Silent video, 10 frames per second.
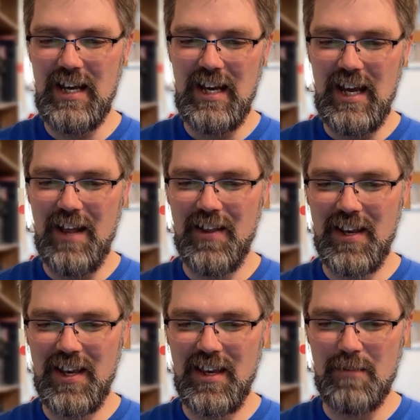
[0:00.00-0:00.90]
And
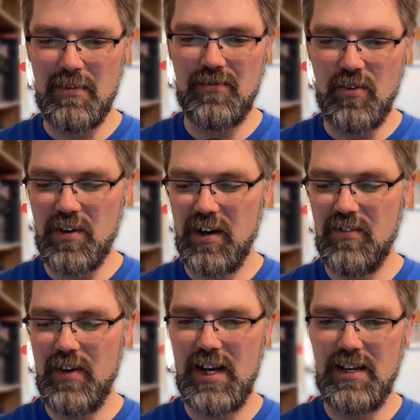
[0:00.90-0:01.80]
then number four is
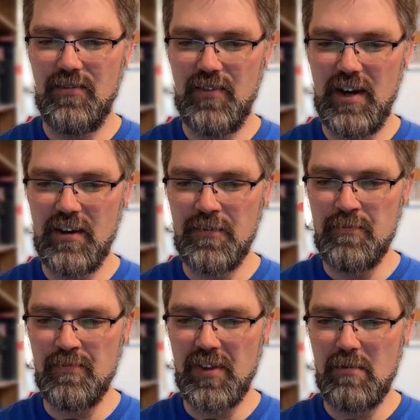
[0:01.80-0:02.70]
Vanity Fair.
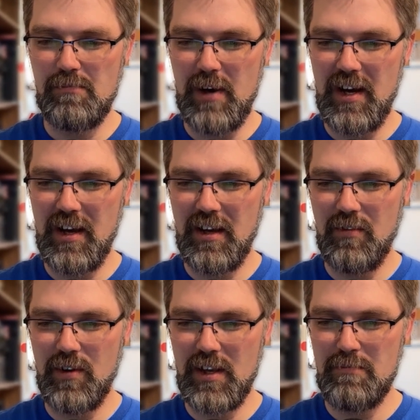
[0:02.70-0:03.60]
by
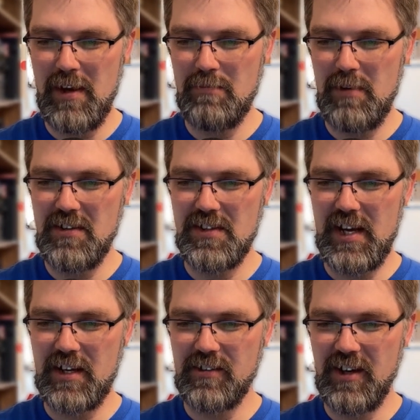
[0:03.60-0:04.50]
William Makepeace
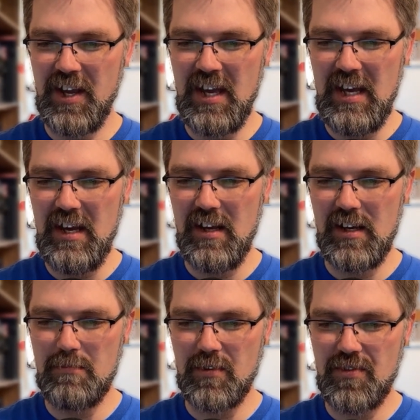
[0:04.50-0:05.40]
Thackeray.
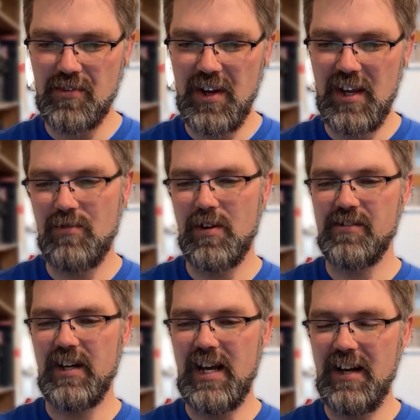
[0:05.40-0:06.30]
Number three is
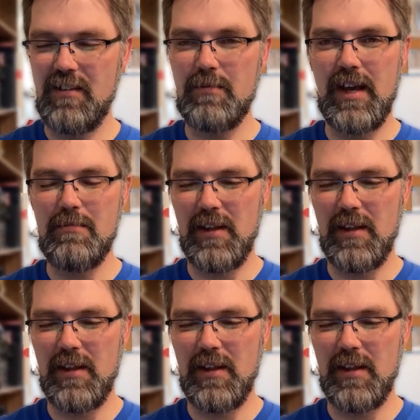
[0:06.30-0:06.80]
Wuthering Heights by Emily